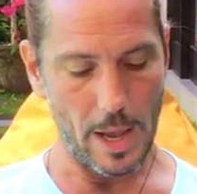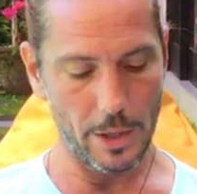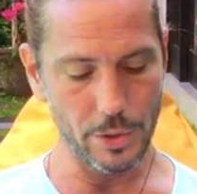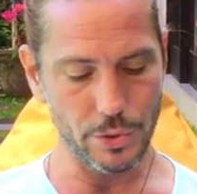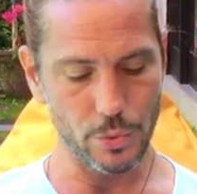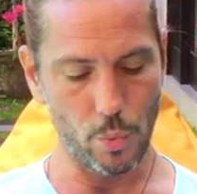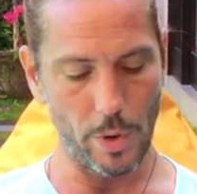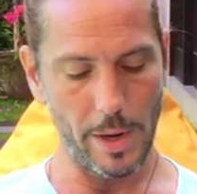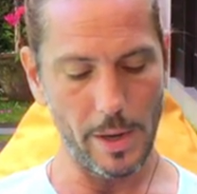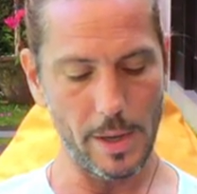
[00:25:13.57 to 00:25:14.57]
Another
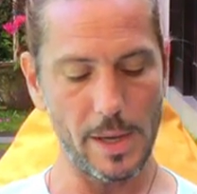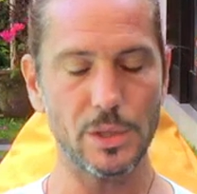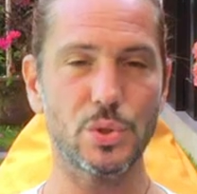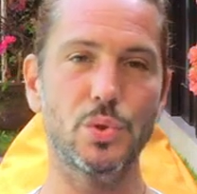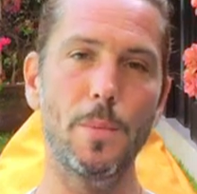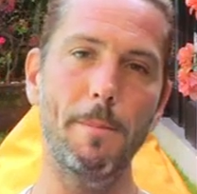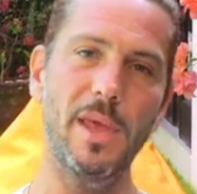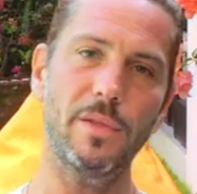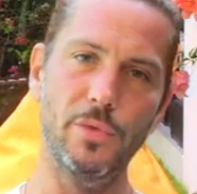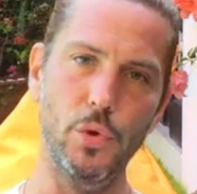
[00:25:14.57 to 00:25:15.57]
way is to
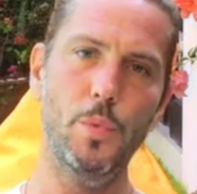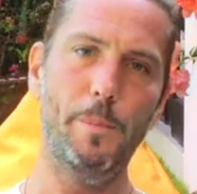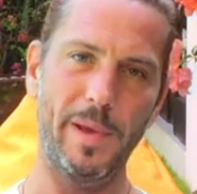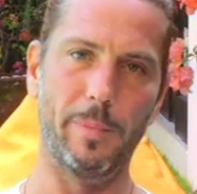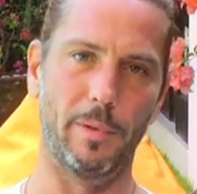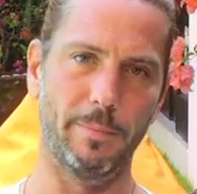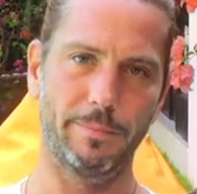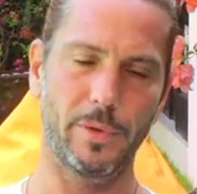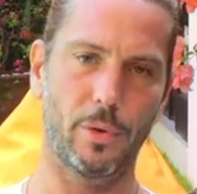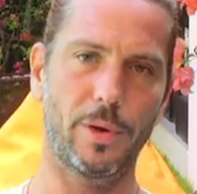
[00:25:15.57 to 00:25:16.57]
meet new people.
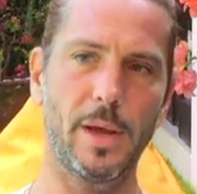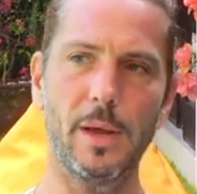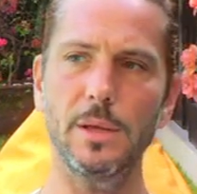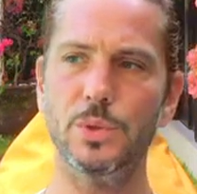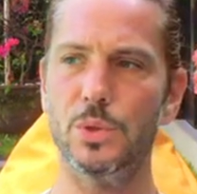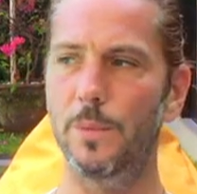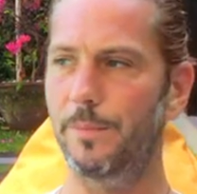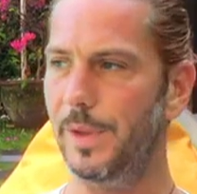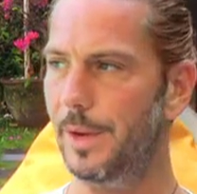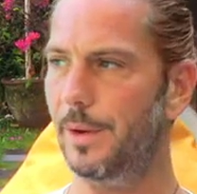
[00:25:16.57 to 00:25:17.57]
Okay, so
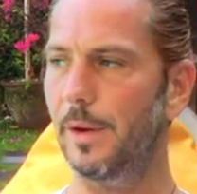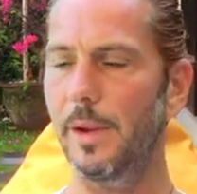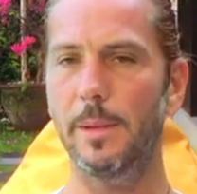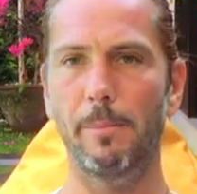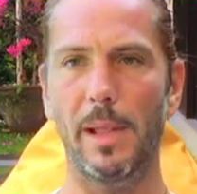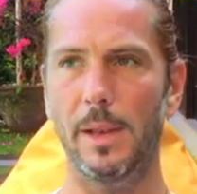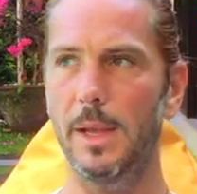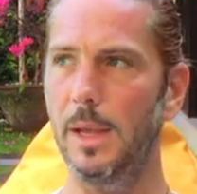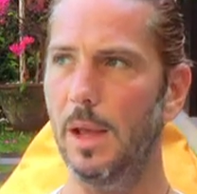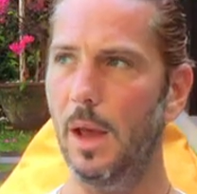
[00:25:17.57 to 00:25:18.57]
here in
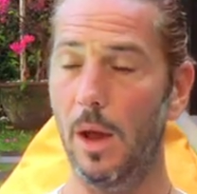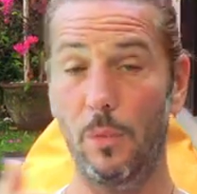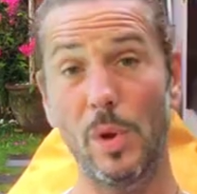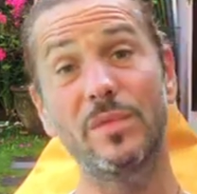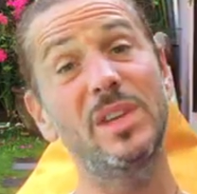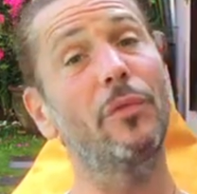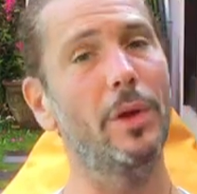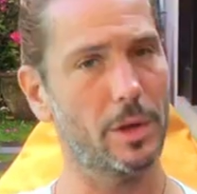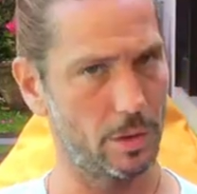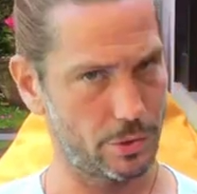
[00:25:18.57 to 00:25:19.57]
Bali, with
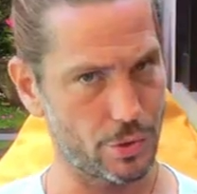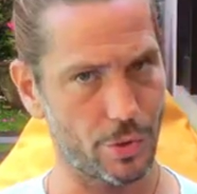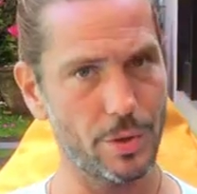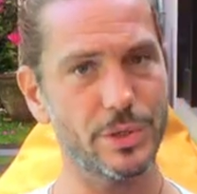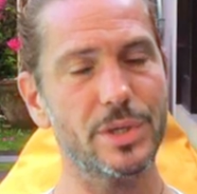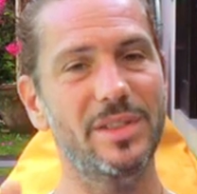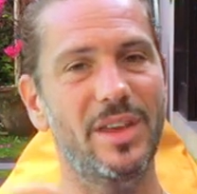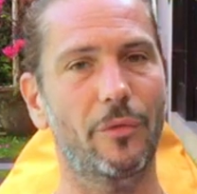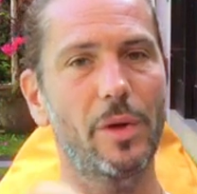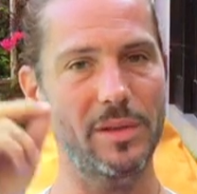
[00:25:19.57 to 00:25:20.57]
different cultures,
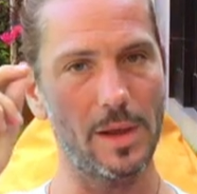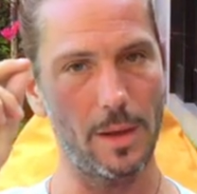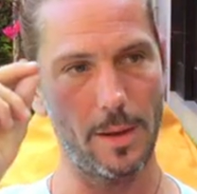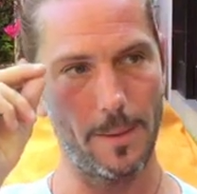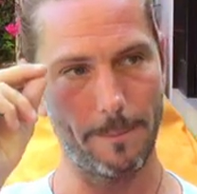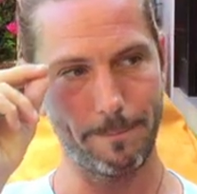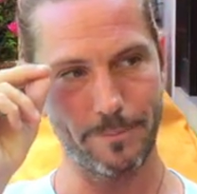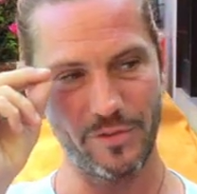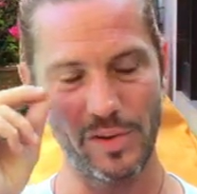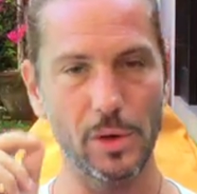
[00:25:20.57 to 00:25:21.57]
different
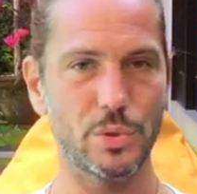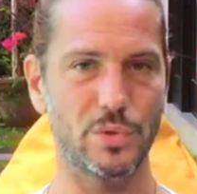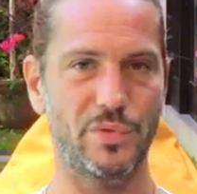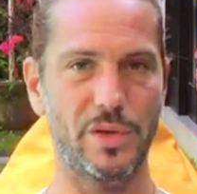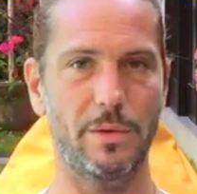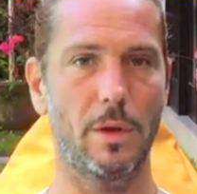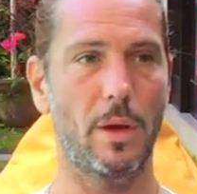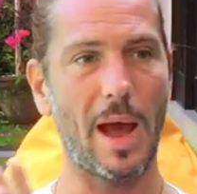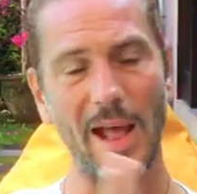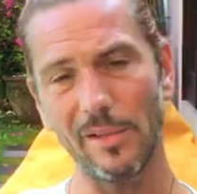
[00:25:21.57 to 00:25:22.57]
philosophy.
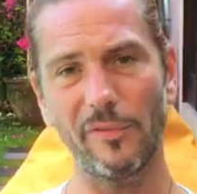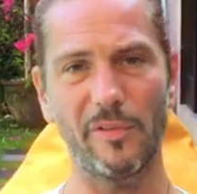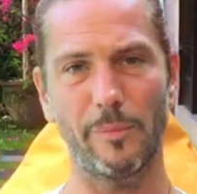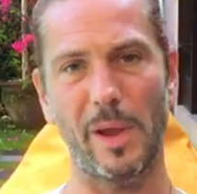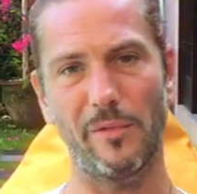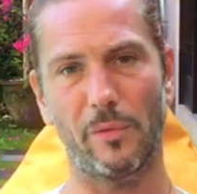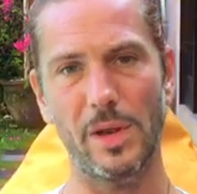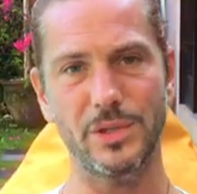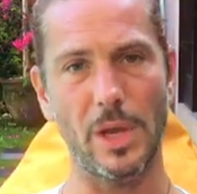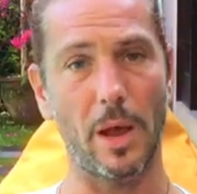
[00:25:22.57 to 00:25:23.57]
Half of my
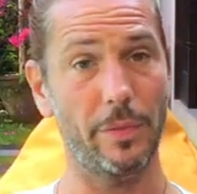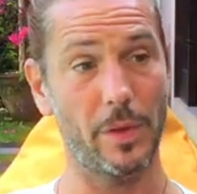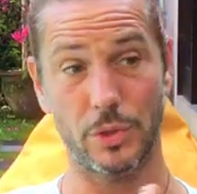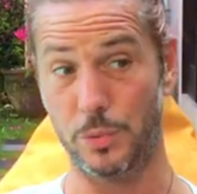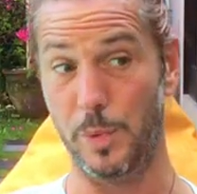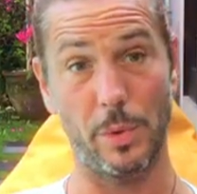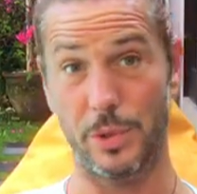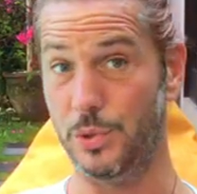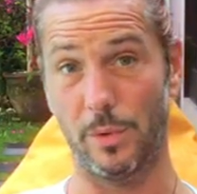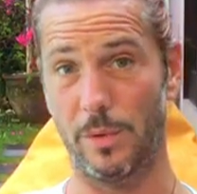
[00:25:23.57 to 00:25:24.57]
friends are not
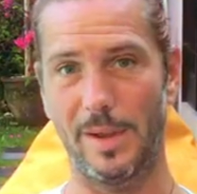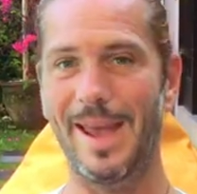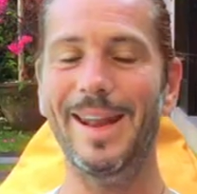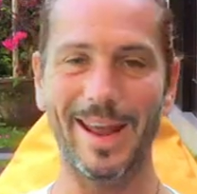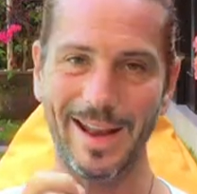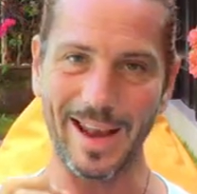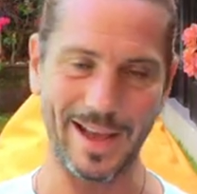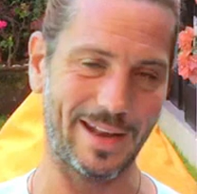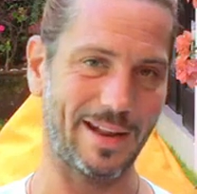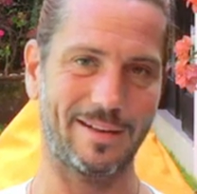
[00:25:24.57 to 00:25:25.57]
spiritual, and I
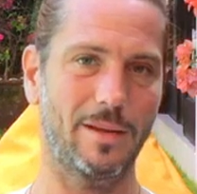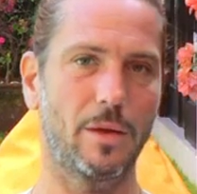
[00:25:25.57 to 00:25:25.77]
like that.